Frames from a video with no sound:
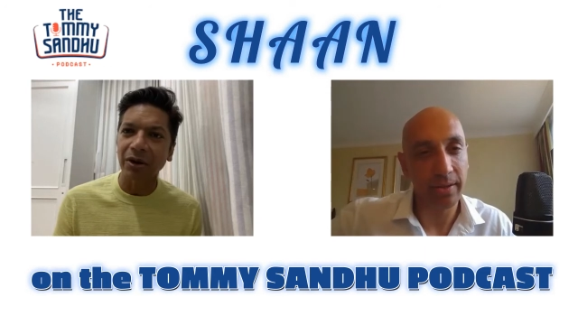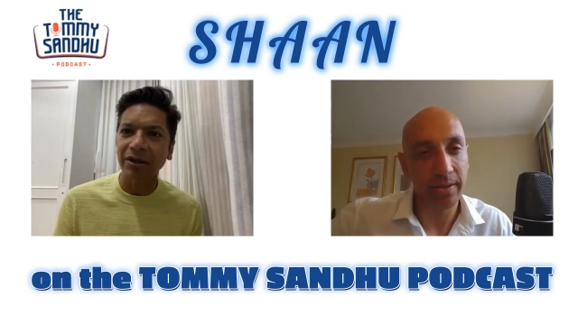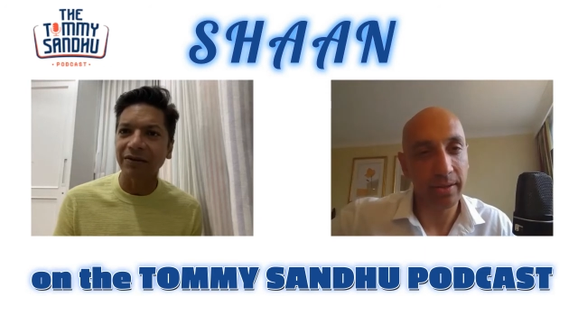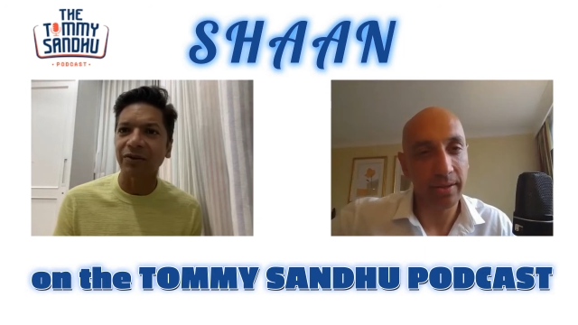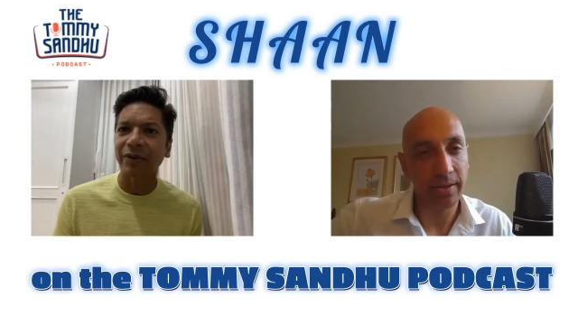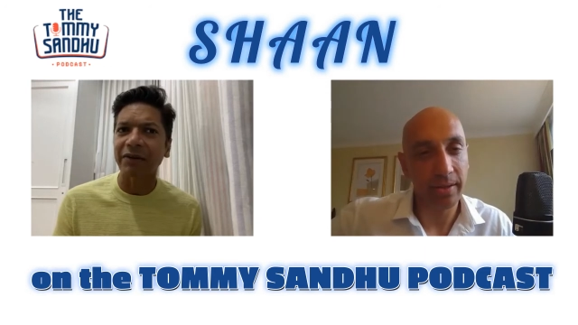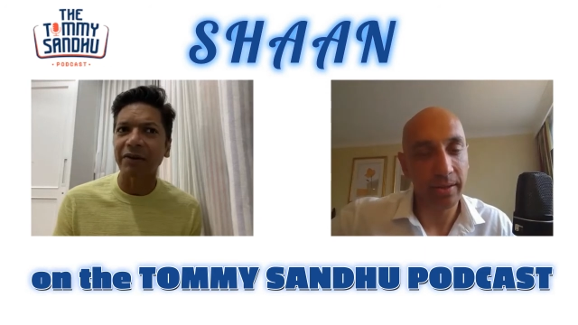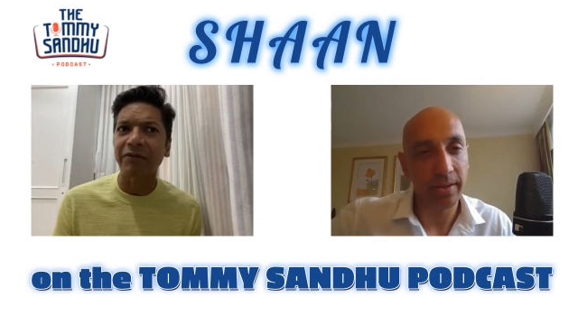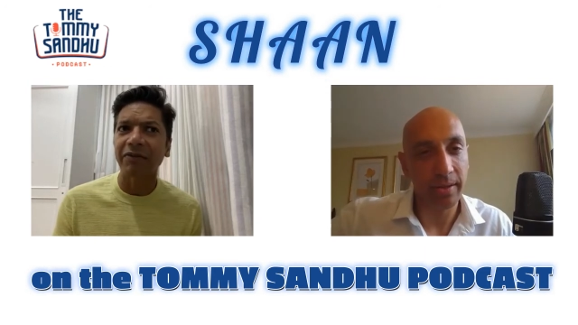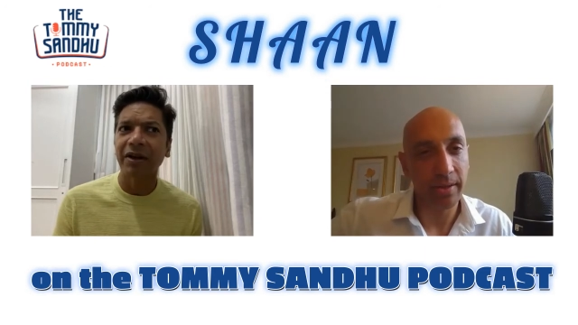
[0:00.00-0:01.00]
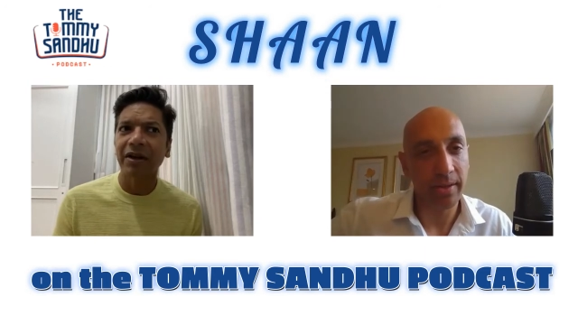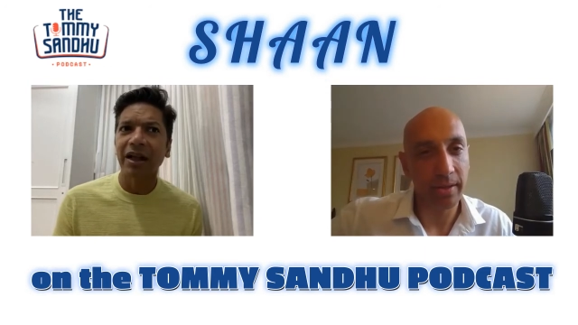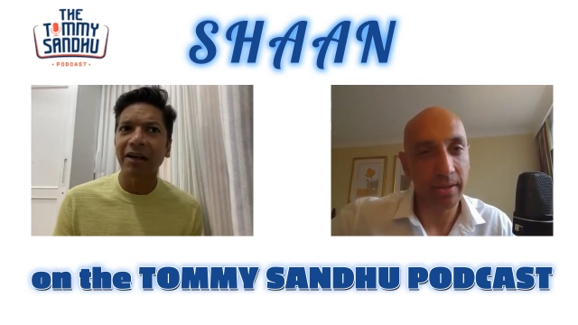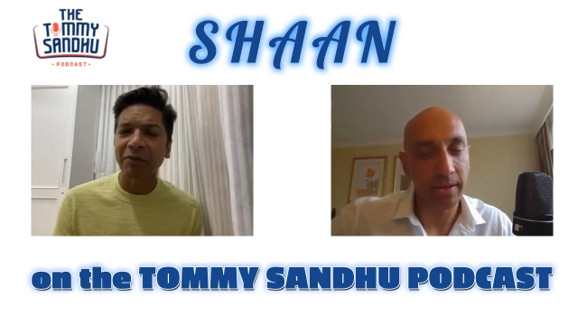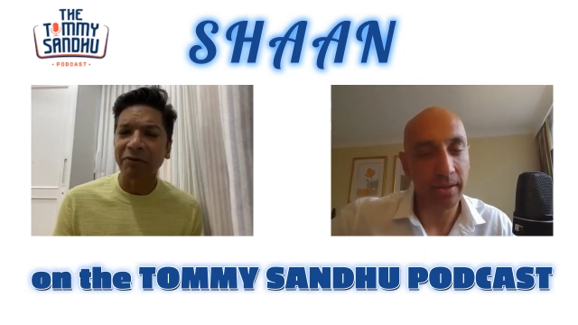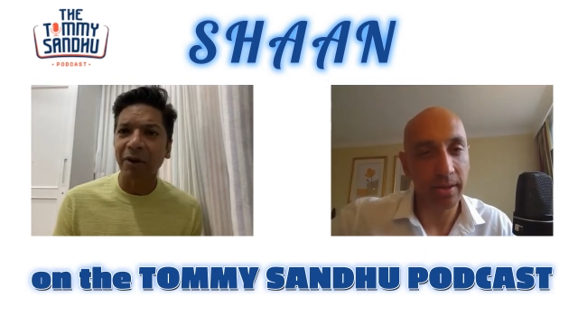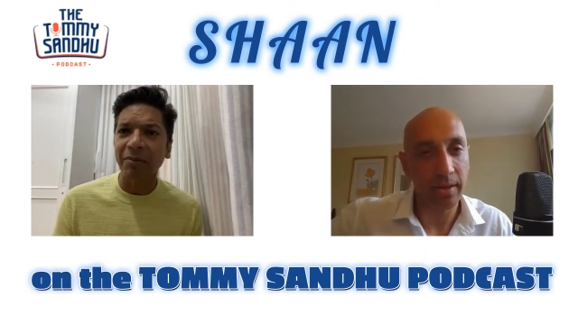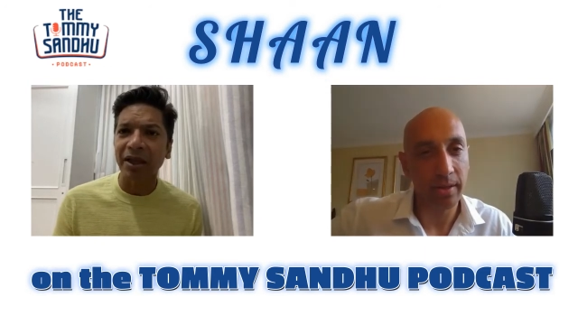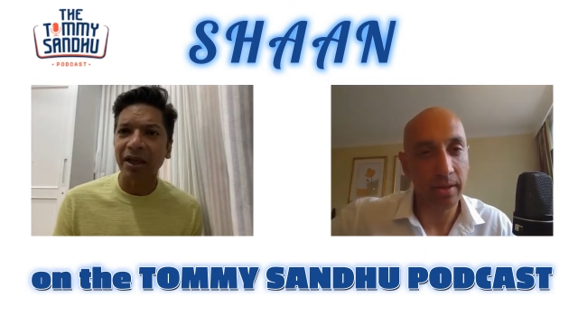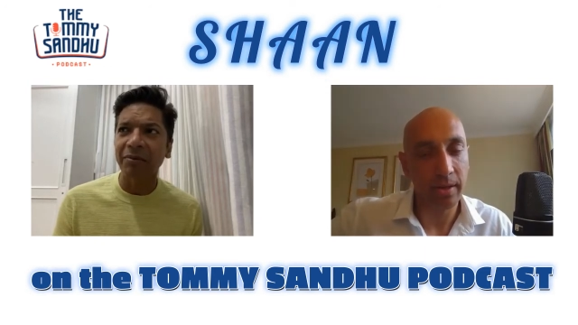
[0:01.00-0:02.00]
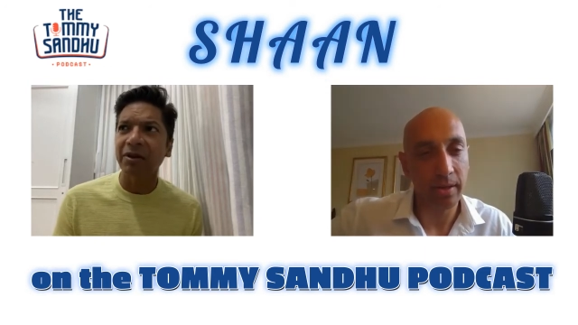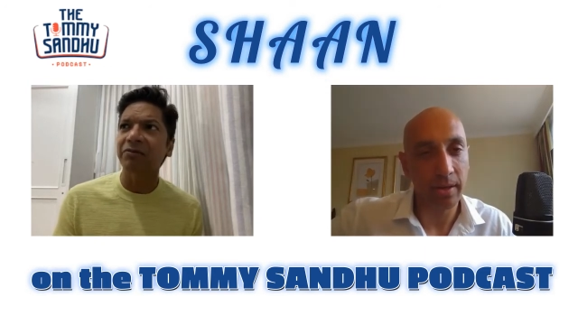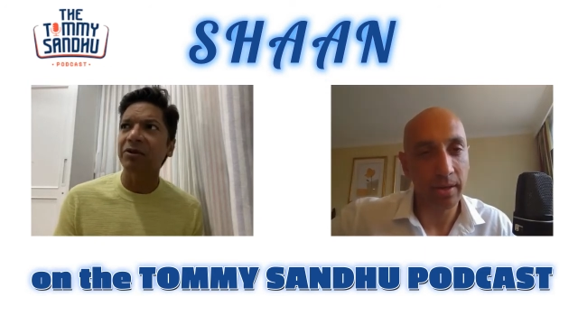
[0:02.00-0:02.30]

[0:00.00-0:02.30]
Speaker 1: audiences. Whenever i perform performed there, I mean,